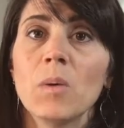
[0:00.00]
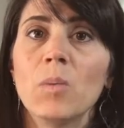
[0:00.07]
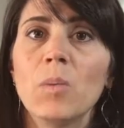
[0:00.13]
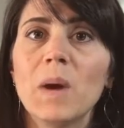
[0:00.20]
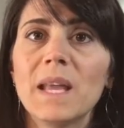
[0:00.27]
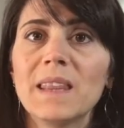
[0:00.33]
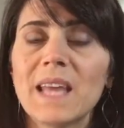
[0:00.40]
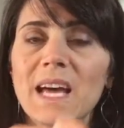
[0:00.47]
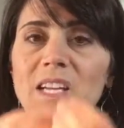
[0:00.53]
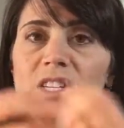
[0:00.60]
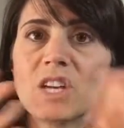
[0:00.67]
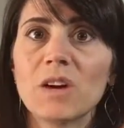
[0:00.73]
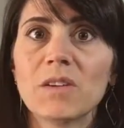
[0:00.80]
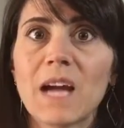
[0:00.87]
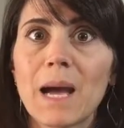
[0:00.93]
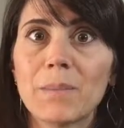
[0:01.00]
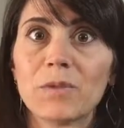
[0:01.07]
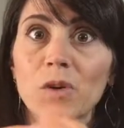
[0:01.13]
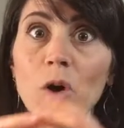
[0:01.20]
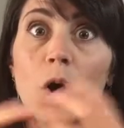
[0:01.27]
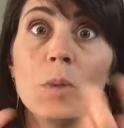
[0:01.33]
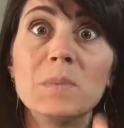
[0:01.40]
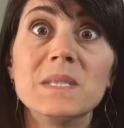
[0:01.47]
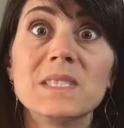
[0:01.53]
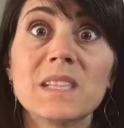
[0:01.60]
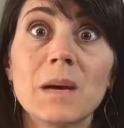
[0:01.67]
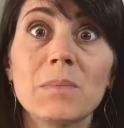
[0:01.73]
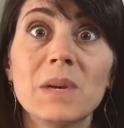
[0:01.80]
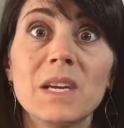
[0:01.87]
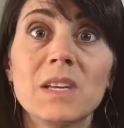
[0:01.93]
when that gel capsule opens
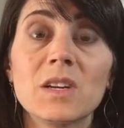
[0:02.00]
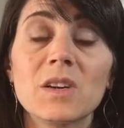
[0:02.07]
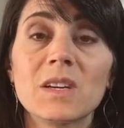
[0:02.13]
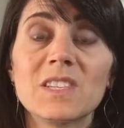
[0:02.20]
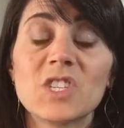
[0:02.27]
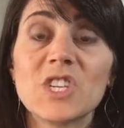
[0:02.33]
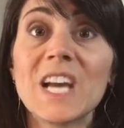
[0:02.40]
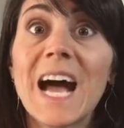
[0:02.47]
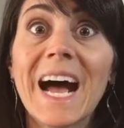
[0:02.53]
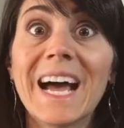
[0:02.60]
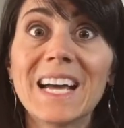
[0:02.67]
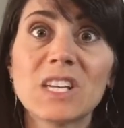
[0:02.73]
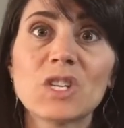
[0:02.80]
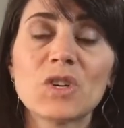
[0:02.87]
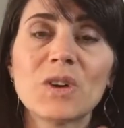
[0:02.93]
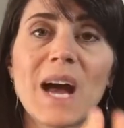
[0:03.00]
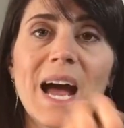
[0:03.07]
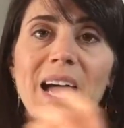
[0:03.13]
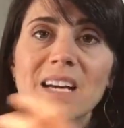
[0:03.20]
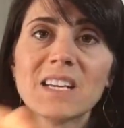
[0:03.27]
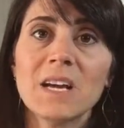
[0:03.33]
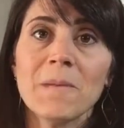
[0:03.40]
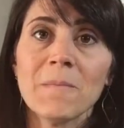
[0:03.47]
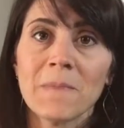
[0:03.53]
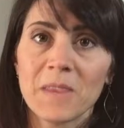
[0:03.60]
up in your GI tract,